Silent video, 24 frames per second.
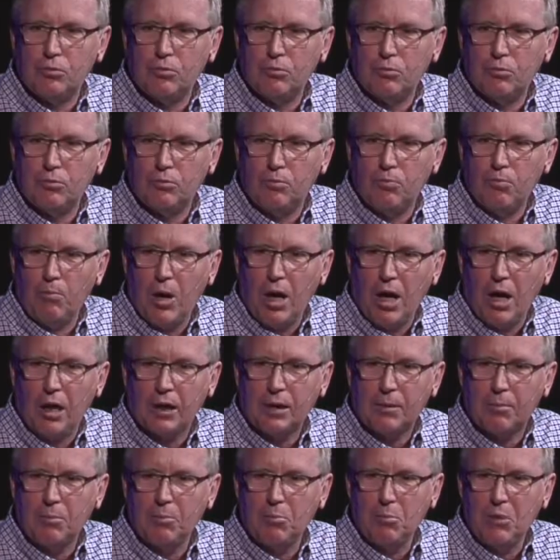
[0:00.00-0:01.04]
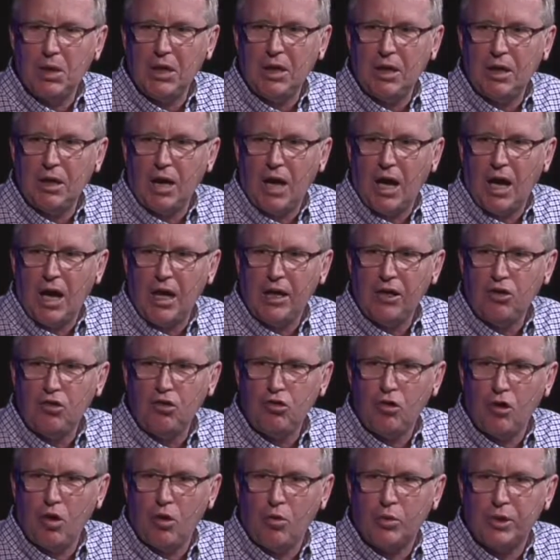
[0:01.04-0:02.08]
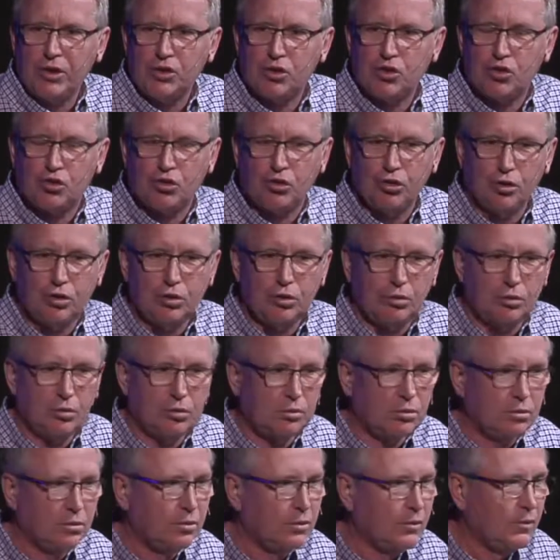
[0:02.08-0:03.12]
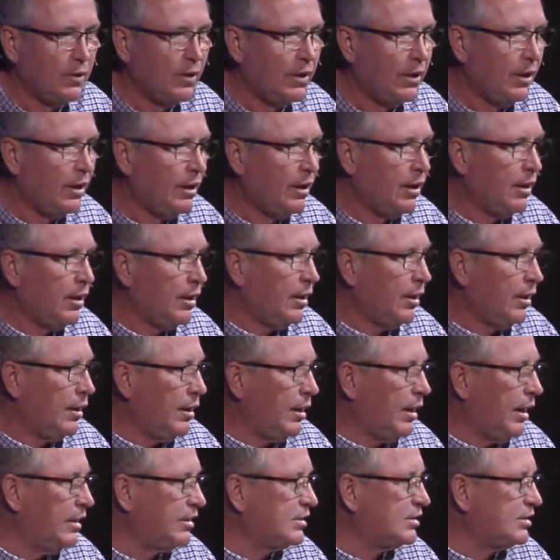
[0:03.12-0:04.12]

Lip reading: mock me, I know it's true. And